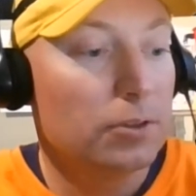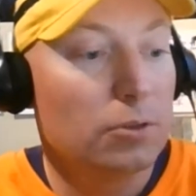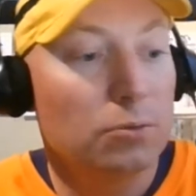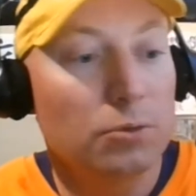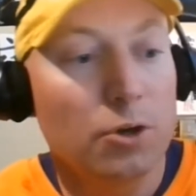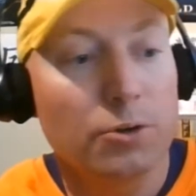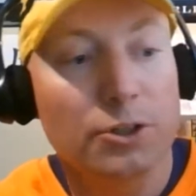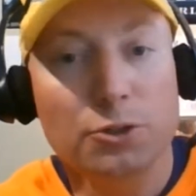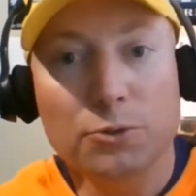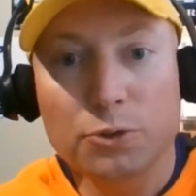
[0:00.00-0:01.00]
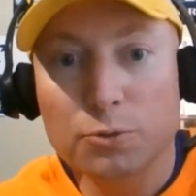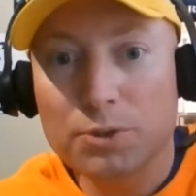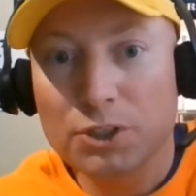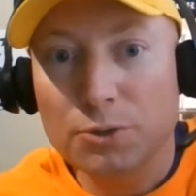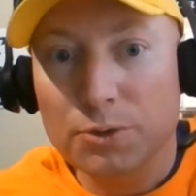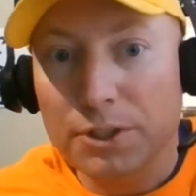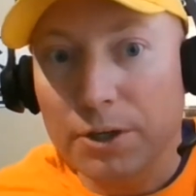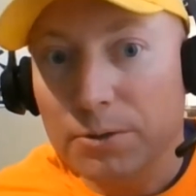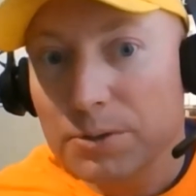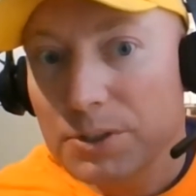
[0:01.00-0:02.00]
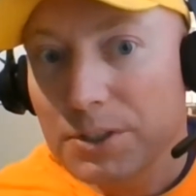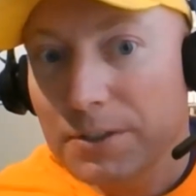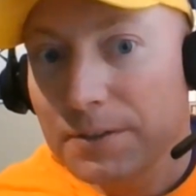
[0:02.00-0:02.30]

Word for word: we'll go to YouTube Studios.